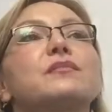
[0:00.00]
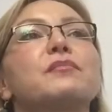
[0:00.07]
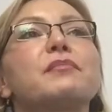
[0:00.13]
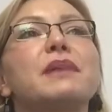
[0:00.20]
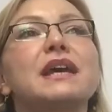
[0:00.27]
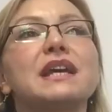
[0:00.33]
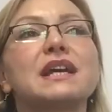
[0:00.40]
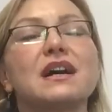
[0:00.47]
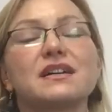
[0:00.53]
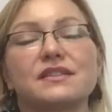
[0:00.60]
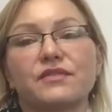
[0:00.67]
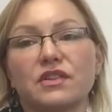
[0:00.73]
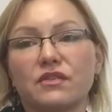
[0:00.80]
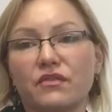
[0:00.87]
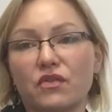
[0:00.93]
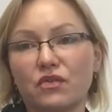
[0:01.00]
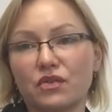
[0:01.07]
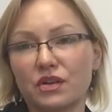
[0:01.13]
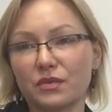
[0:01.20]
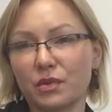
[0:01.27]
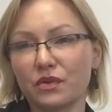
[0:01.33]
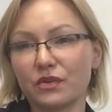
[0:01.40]
make us feel
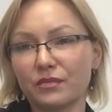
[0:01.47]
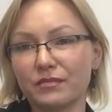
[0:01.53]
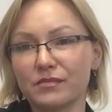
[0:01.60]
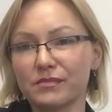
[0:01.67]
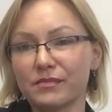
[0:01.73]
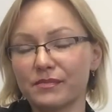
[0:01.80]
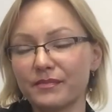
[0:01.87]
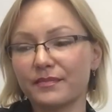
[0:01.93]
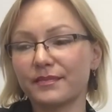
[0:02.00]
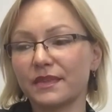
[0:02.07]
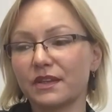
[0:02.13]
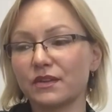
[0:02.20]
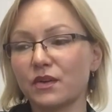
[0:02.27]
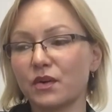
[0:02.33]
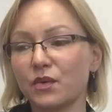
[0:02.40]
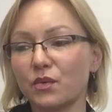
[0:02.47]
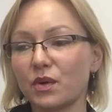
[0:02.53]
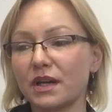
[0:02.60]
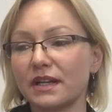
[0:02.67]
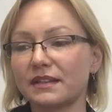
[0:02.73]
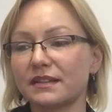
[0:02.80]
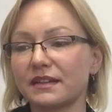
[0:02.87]
vulnerable. You know,
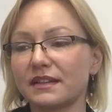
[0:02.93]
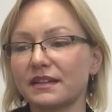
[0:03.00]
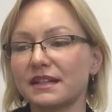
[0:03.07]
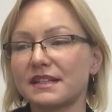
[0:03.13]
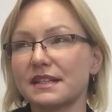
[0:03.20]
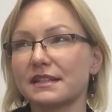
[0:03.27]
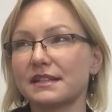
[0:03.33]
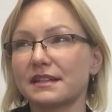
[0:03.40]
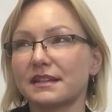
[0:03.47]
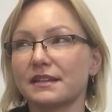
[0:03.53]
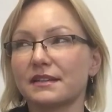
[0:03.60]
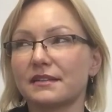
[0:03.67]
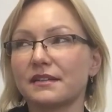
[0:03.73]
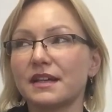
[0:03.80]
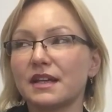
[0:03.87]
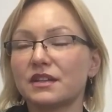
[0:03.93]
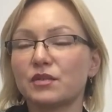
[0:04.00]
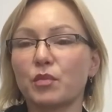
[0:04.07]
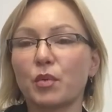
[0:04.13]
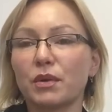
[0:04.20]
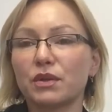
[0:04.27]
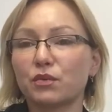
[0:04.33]
is it the
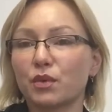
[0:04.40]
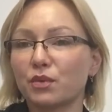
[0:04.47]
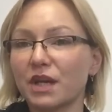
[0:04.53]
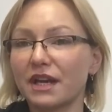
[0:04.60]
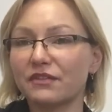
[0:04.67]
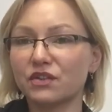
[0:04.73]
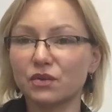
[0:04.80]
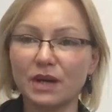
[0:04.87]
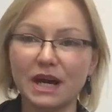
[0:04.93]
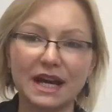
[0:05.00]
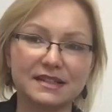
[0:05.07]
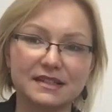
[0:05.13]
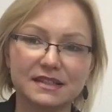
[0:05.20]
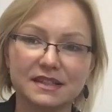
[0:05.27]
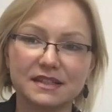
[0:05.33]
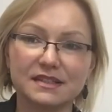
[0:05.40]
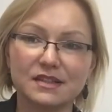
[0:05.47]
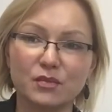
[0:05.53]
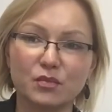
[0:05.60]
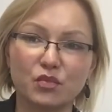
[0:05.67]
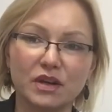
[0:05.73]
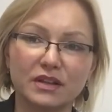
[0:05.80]
moment when we have to ask
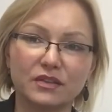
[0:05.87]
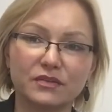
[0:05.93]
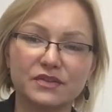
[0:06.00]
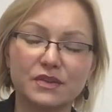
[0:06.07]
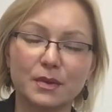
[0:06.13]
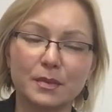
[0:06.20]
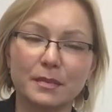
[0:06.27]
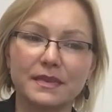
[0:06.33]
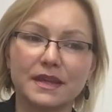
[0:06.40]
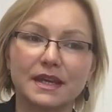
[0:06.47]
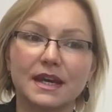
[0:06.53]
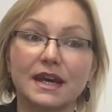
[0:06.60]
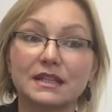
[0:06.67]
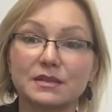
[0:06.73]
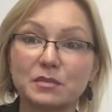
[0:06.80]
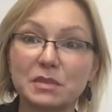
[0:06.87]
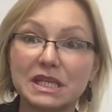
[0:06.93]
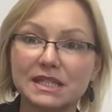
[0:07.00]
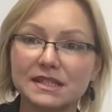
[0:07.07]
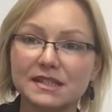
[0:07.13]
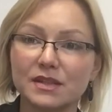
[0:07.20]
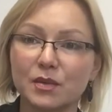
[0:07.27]
someone of something,
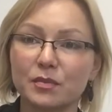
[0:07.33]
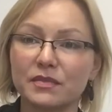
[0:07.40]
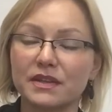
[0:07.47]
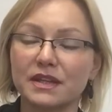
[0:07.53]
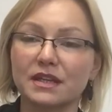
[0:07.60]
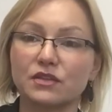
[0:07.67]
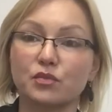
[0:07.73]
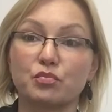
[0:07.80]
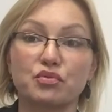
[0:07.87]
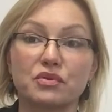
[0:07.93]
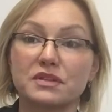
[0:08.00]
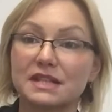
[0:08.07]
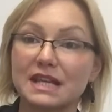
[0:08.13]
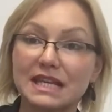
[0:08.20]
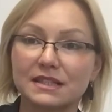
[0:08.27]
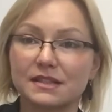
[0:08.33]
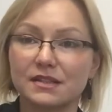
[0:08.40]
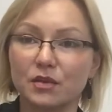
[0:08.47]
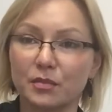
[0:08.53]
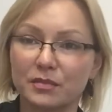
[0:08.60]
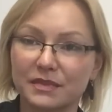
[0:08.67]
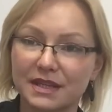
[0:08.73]
admit something, to present
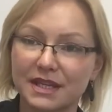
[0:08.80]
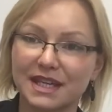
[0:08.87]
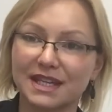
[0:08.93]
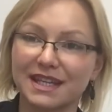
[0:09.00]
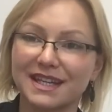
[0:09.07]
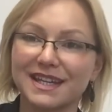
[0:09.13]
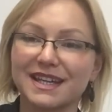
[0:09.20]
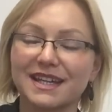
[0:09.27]
something,